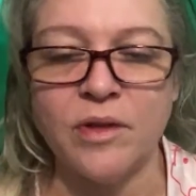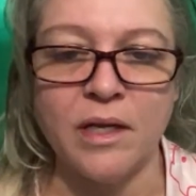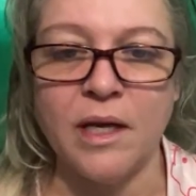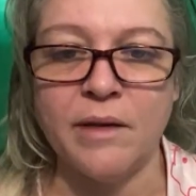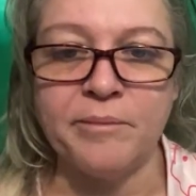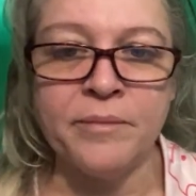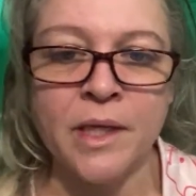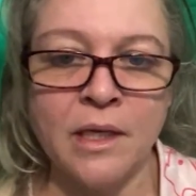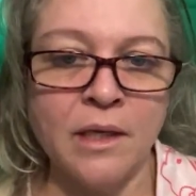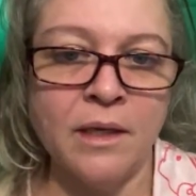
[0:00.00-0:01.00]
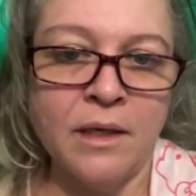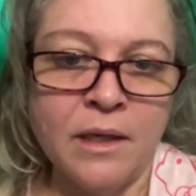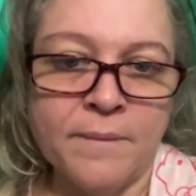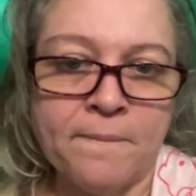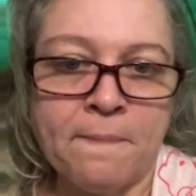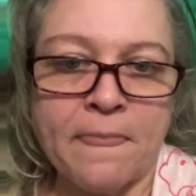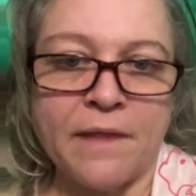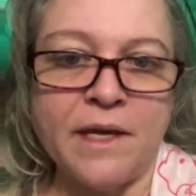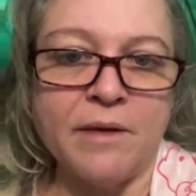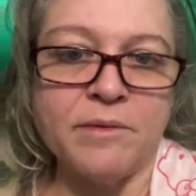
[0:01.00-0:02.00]
And then I
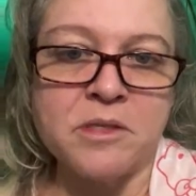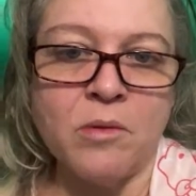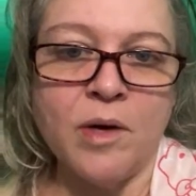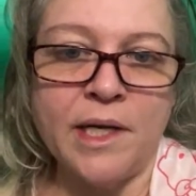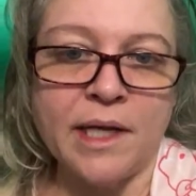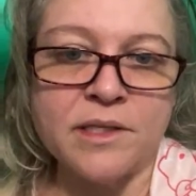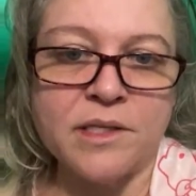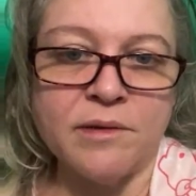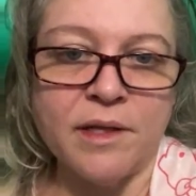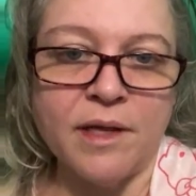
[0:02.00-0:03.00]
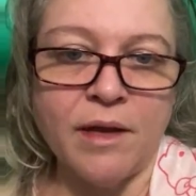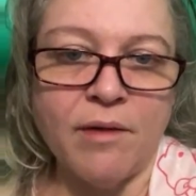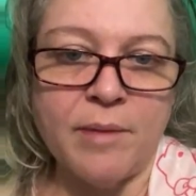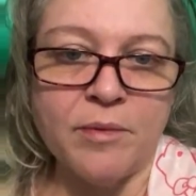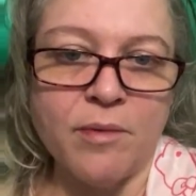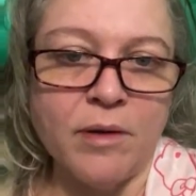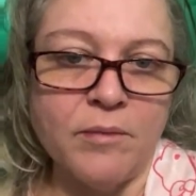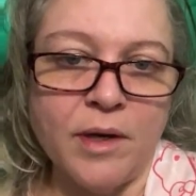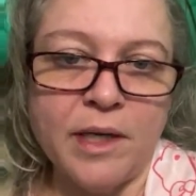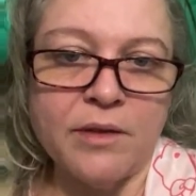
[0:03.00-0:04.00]
think it was the one next to it. I think I grabbed the wrong
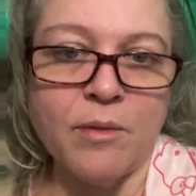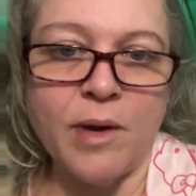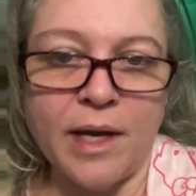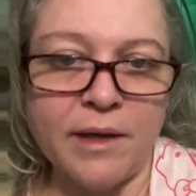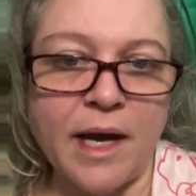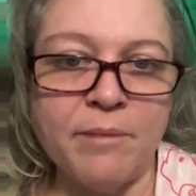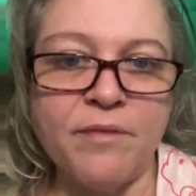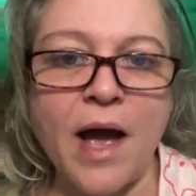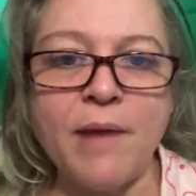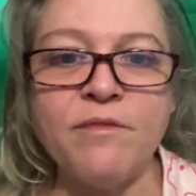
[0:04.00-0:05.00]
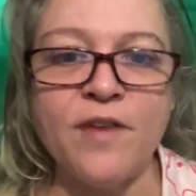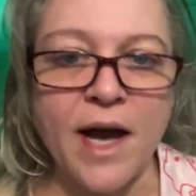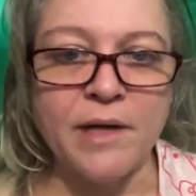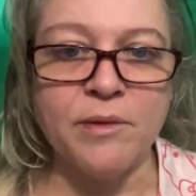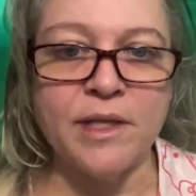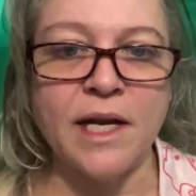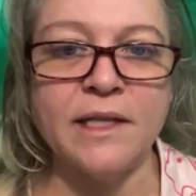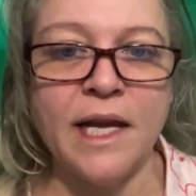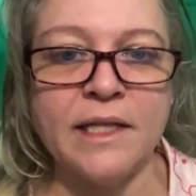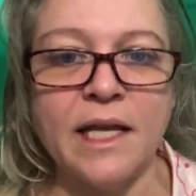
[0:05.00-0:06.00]
one. Either way, I'm fine with it. I
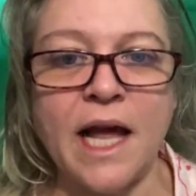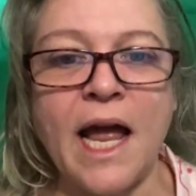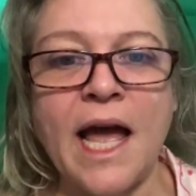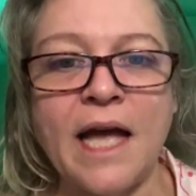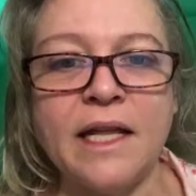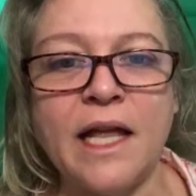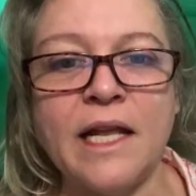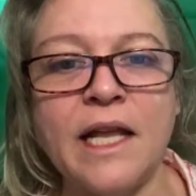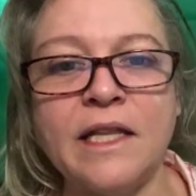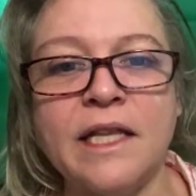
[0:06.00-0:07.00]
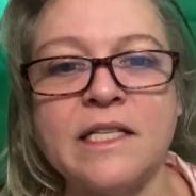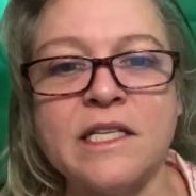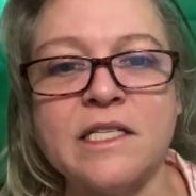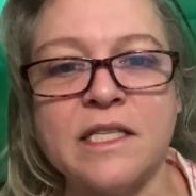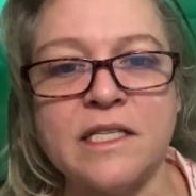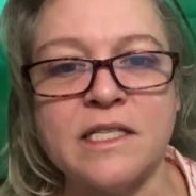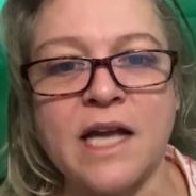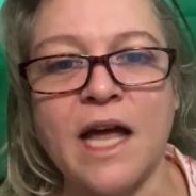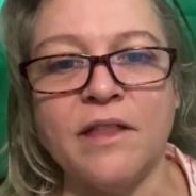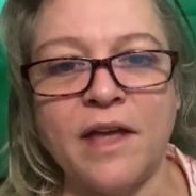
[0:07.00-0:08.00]
like that. This is the
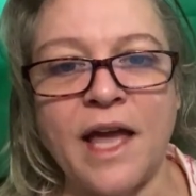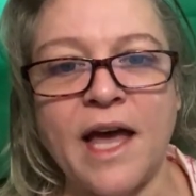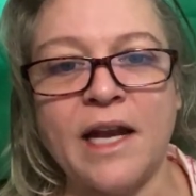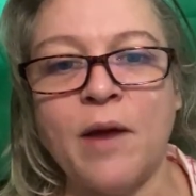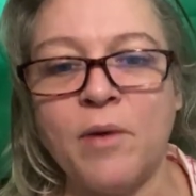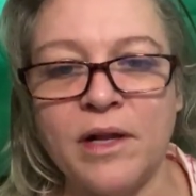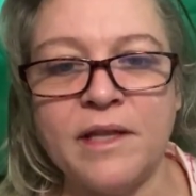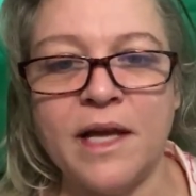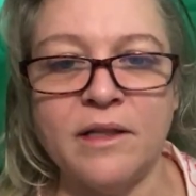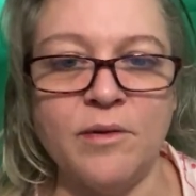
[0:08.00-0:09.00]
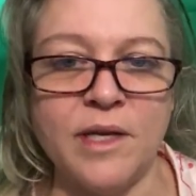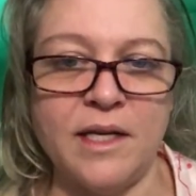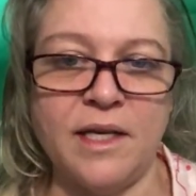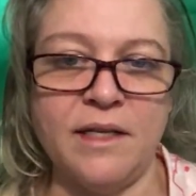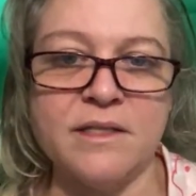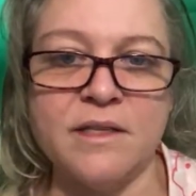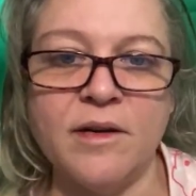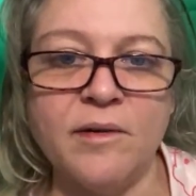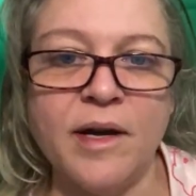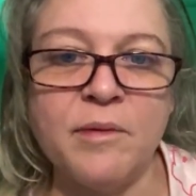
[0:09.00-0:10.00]
style they had, and I wanted the Hello Kitty.
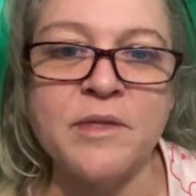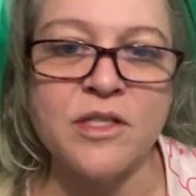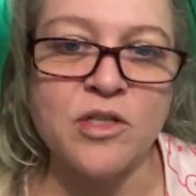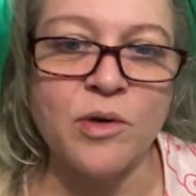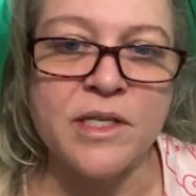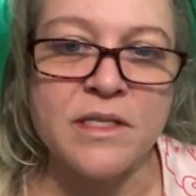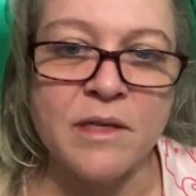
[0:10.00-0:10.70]
So it was a choice.